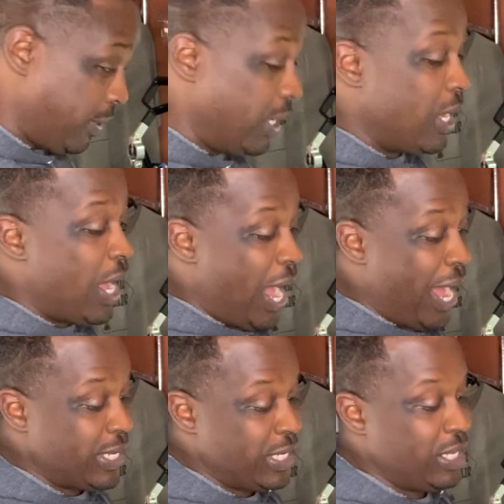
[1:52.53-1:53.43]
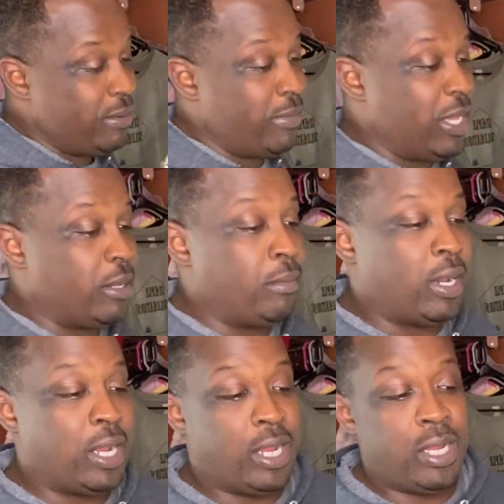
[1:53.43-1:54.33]
But I did make
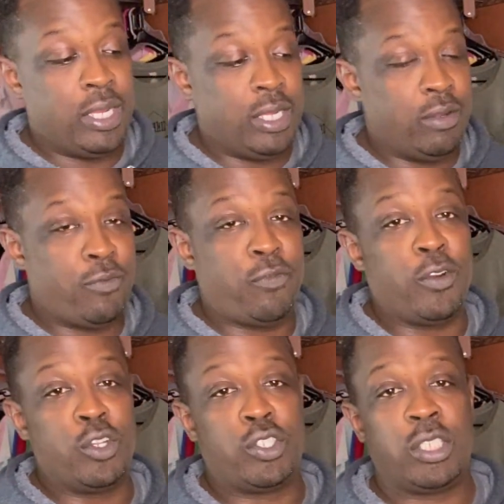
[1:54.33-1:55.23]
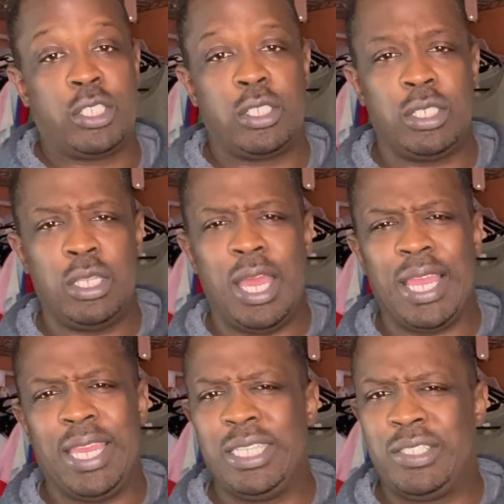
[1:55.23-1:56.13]
my first, I
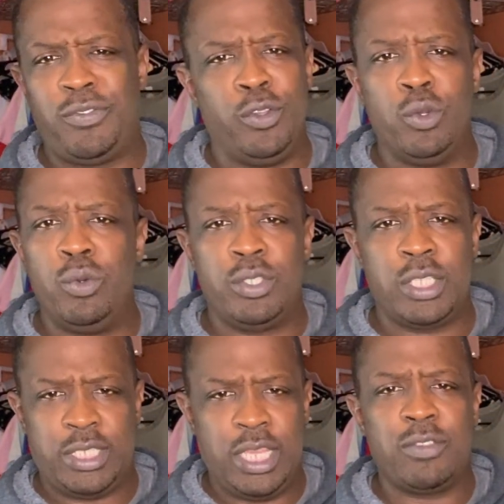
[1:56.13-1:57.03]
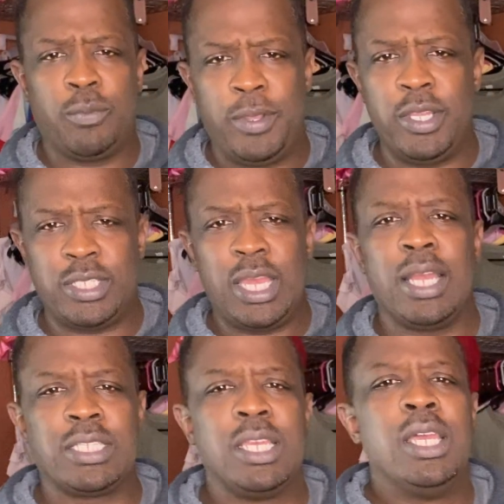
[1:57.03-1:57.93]
guess, few successful pair of
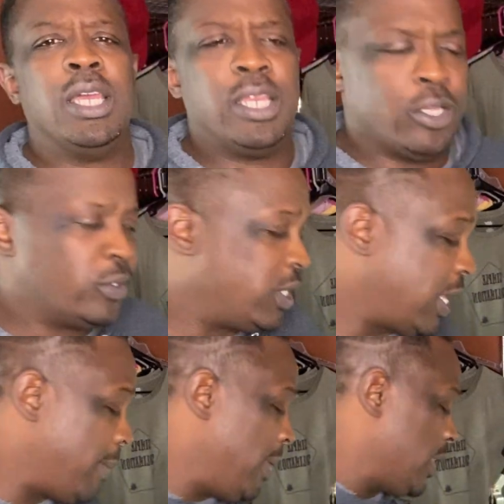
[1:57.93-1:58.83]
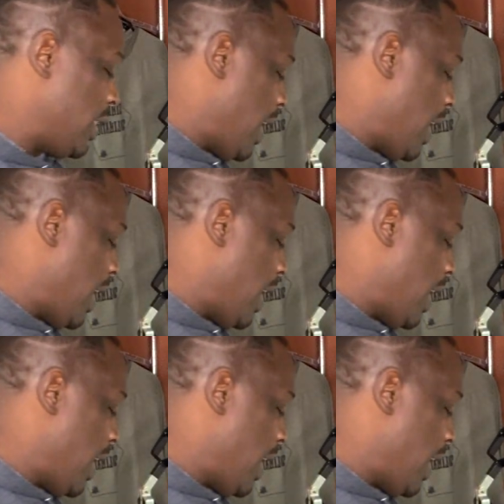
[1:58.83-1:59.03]
socks using that method.